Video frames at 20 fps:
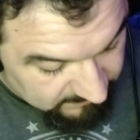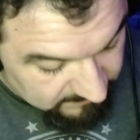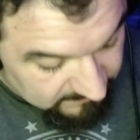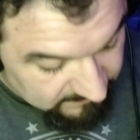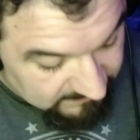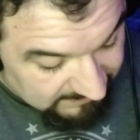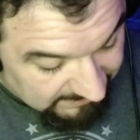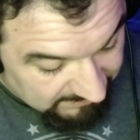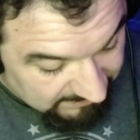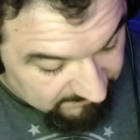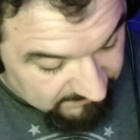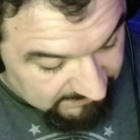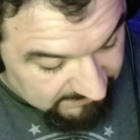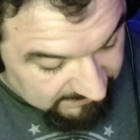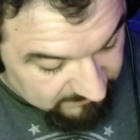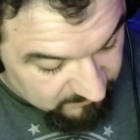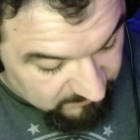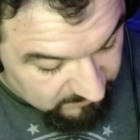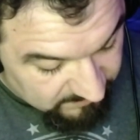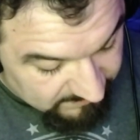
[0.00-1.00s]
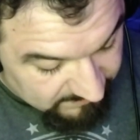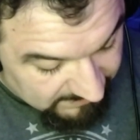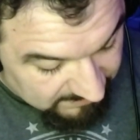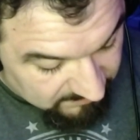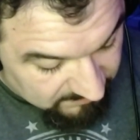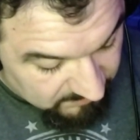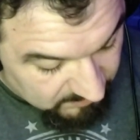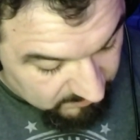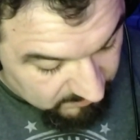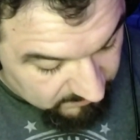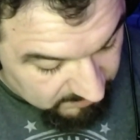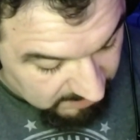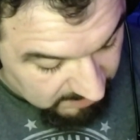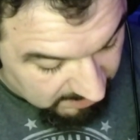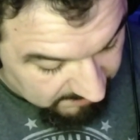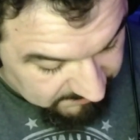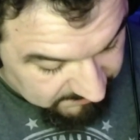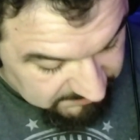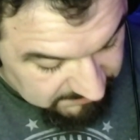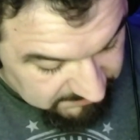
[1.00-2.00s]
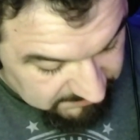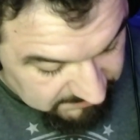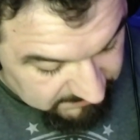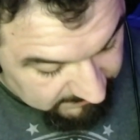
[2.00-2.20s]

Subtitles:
save the Extreme Battle mode option.